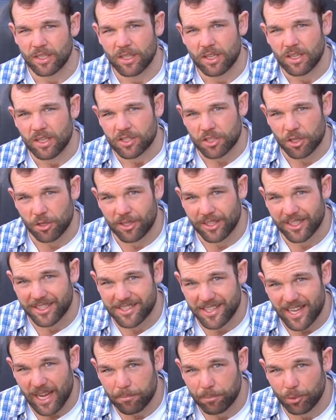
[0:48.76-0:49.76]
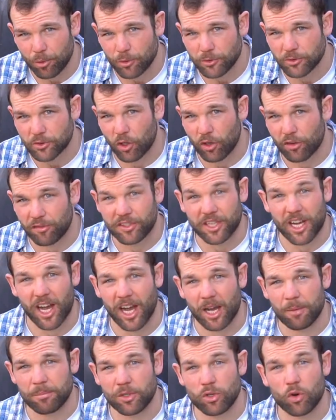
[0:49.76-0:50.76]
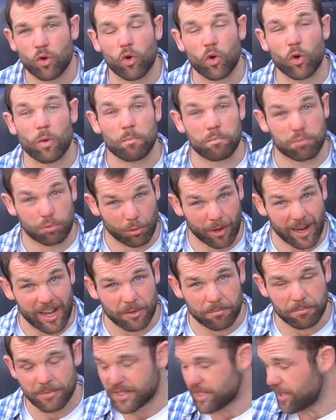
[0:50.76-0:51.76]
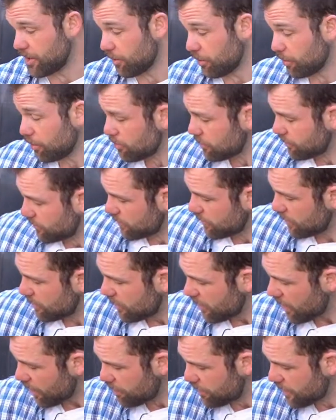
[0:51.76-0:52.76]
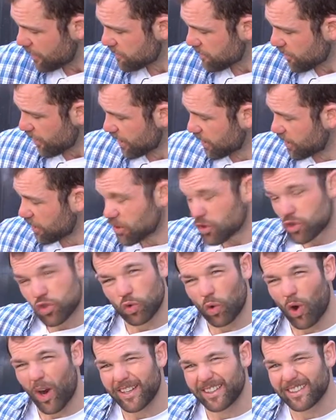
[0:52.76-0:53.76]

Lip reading: So examples of carbon or brown materials are things like dried